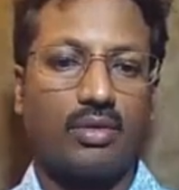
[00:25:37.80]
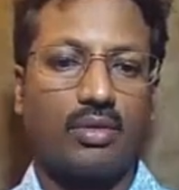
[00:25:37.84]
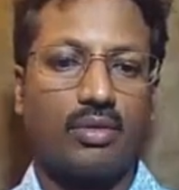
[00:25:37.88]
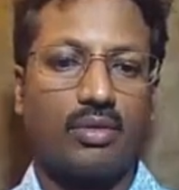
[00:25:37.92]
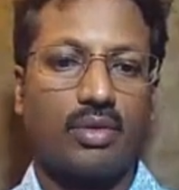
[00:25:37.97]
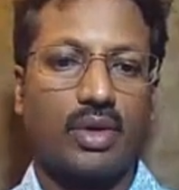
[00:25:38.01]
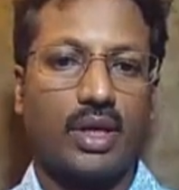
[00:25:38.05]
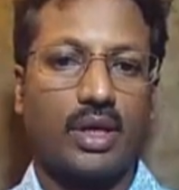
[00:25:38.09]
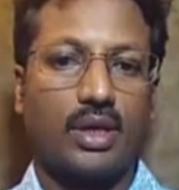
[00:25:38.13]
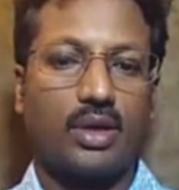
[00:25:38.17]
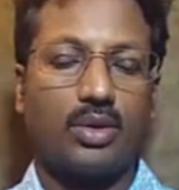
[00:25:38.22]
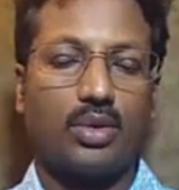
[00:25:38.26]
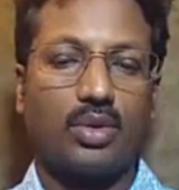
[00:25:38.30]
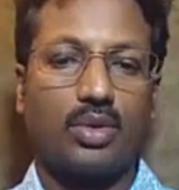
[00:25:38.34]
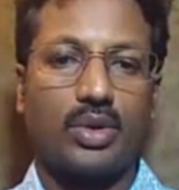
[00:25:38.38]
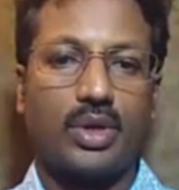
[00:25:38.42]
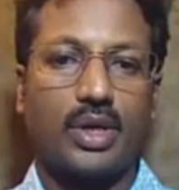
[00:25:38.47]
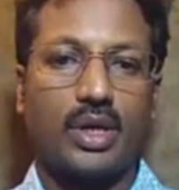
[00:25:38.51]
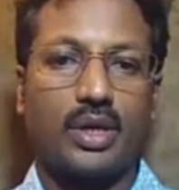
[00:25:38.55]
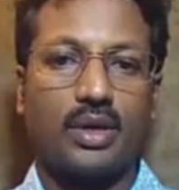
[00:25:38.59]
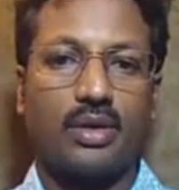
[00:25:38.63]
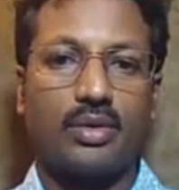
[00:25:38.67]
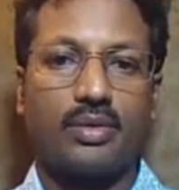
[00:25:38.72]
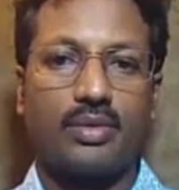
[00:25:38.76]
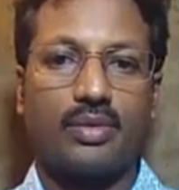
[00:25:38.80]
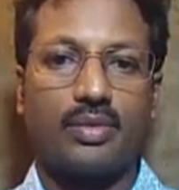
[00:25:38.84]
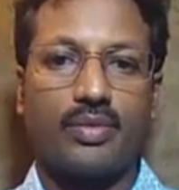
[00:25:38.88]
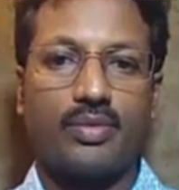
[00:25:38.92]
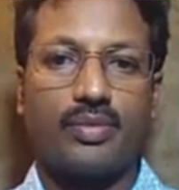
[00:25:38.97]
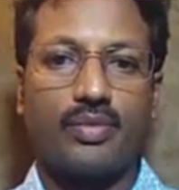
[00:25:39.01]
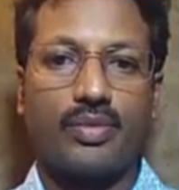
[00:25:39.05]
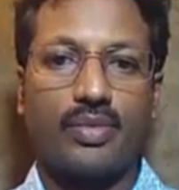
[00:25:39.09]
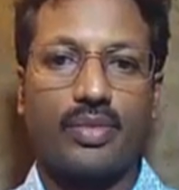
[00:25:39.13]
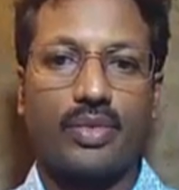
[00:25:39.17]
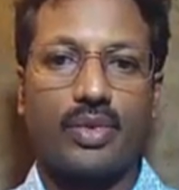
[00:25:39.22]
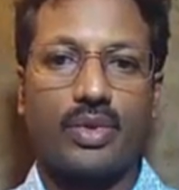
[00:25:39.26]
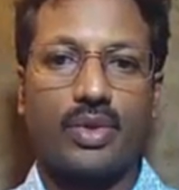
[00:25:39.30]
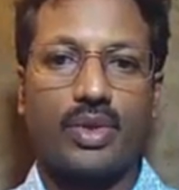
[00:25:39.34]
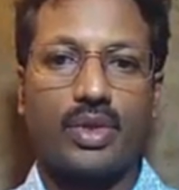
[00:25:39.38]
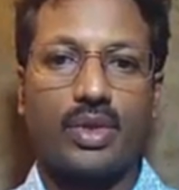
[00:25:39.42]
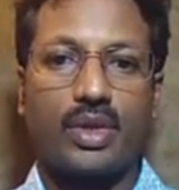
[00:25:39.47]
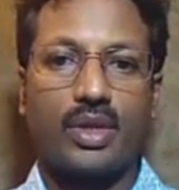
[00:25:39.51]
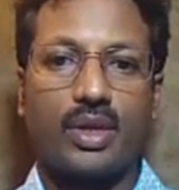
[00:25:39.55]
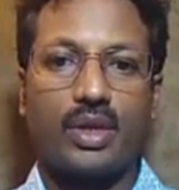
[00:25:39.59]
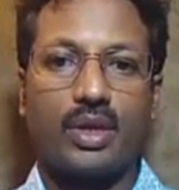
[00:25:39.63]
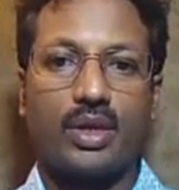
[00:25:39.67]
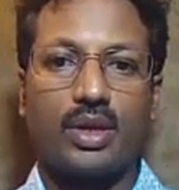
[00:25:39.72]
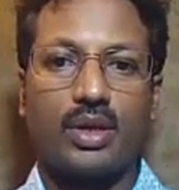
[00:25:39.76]
give a value OK.
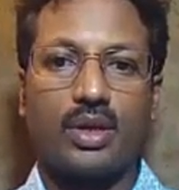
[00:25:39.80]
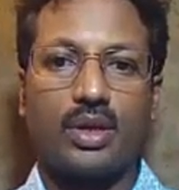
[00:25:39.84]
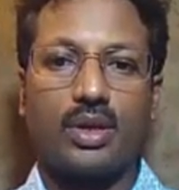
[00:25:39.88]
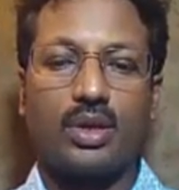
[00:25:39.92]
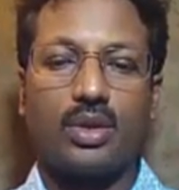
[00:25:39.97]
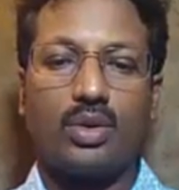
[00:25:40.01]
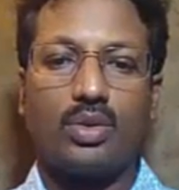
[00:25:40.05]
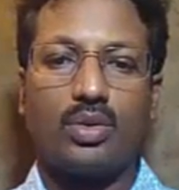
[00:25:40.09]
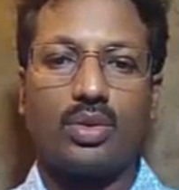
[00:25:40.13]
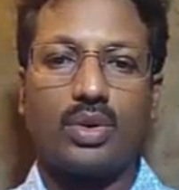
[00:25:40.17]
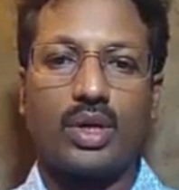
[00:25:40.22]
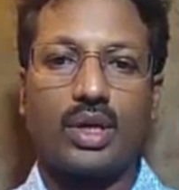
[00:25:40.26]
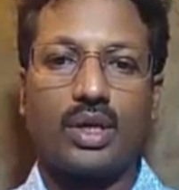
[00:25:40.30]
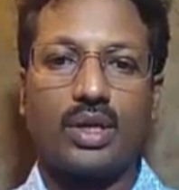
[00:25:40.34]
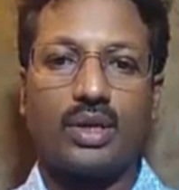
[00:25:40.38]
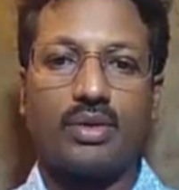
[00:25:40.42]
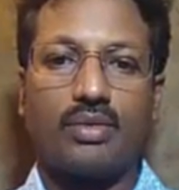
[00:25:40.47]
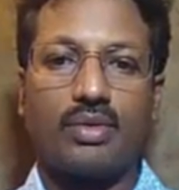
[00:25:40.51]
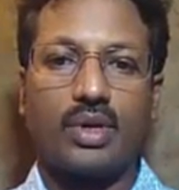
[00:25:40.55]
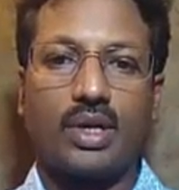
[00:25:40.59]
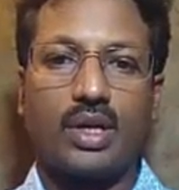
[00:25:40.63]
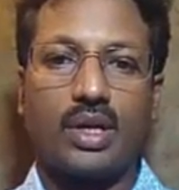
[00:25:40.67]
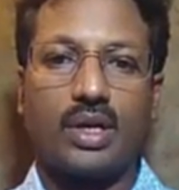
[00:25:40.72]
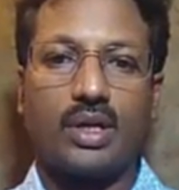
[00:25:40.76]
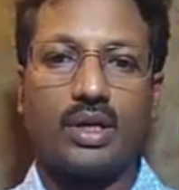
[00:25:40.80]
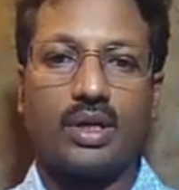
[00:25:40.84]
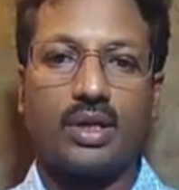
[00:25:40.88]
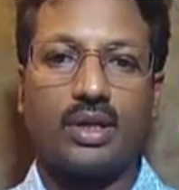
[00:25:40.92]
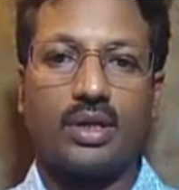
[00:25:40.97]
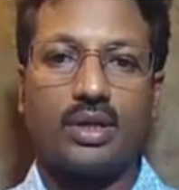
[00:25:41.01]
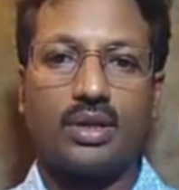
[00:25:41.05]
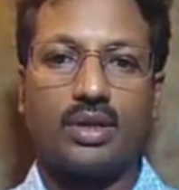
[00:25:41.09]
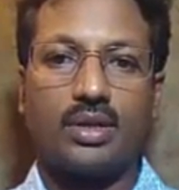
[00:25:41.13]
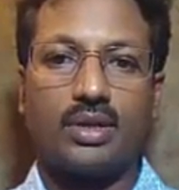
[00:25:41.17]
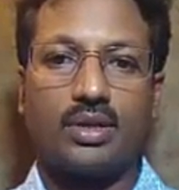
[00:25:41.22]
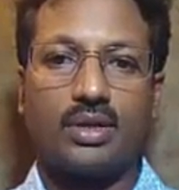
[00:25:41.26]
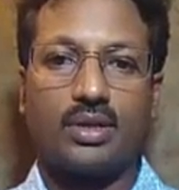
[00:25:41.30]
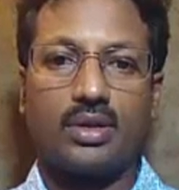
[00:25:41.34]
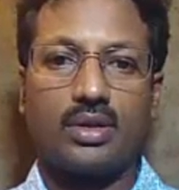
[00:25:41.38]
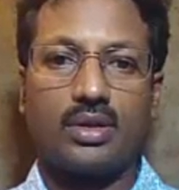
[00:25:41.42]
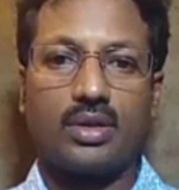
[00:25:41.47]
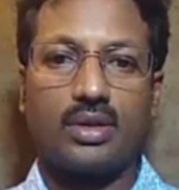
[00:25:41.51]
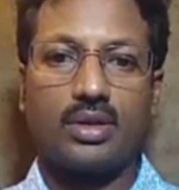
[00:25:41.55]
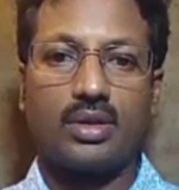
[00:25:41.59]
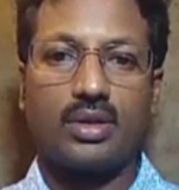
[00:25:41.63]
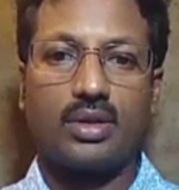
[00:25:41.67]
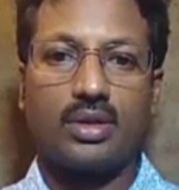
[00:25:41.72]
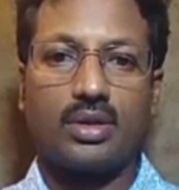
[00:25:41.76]
You can give a color
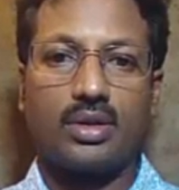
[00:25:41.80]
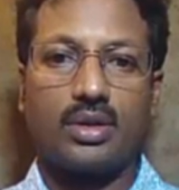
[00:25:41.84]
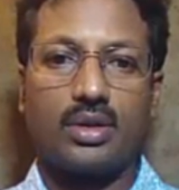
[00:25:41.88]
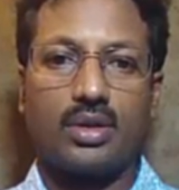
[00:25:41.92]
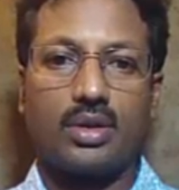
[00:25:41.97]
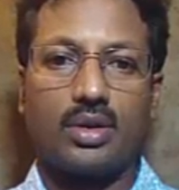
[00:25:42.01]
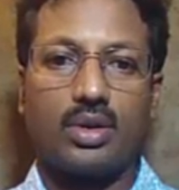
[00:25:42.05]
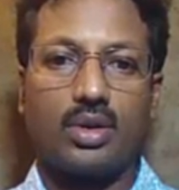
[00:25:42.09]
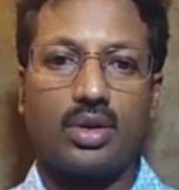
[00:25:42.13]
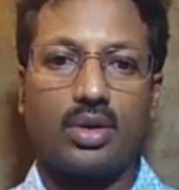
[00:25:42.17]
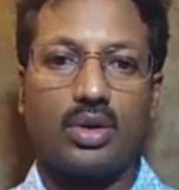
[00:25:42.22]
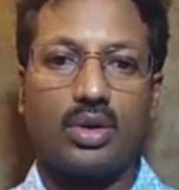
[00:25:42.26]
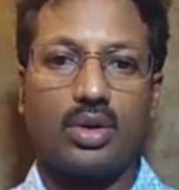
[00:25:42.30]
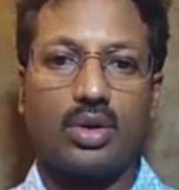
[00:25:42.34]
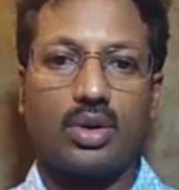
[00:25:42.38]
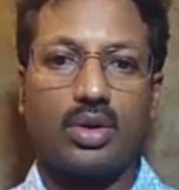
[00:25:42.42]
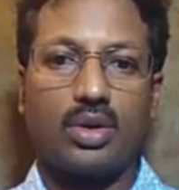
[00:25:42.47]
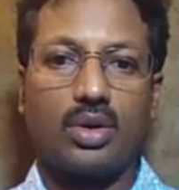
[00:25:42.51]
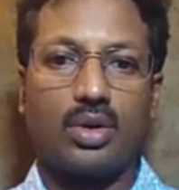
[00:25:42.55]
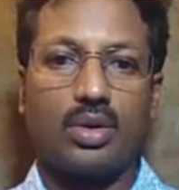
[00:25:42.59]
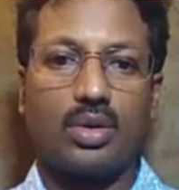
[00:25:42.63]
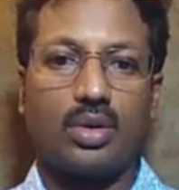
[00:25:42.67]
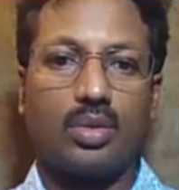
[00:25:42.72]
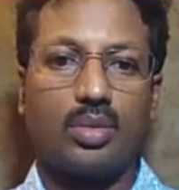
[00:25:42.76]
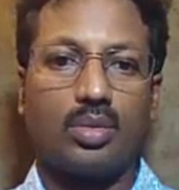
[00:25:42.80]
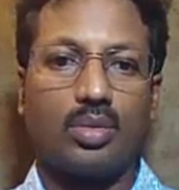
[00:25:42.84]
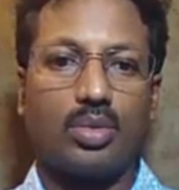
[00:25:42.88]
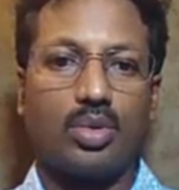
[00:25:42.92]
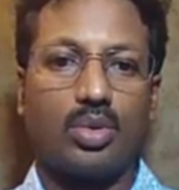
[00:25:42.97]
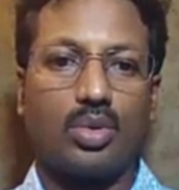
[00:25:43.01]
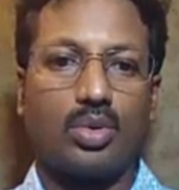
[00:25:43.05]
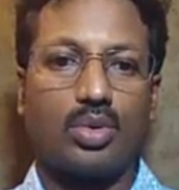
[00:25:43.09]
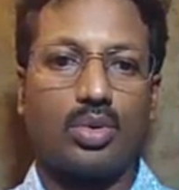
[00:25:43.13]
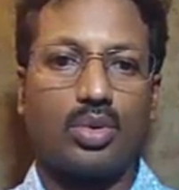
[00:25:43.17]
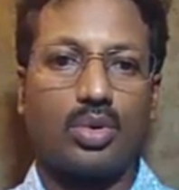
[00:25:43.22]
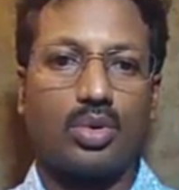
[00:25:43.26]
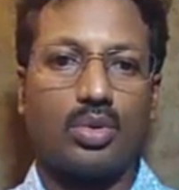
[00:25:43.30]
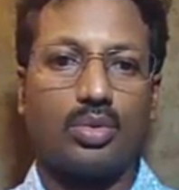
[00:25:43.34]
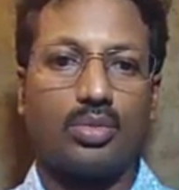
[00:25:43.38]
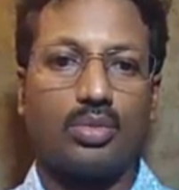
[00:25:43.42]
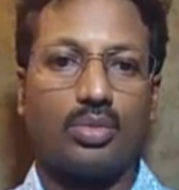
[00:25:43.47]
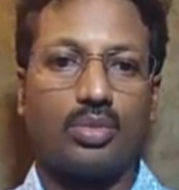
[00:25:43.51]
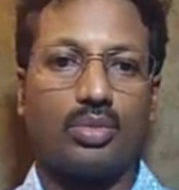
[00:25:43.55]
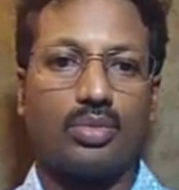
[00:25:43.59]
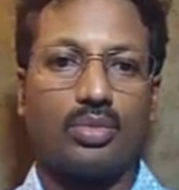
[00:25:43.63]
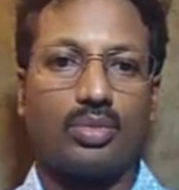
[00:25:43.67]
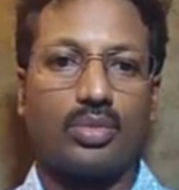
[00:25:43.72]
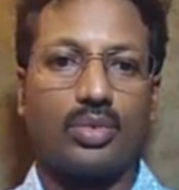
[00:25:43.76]
or a monochrome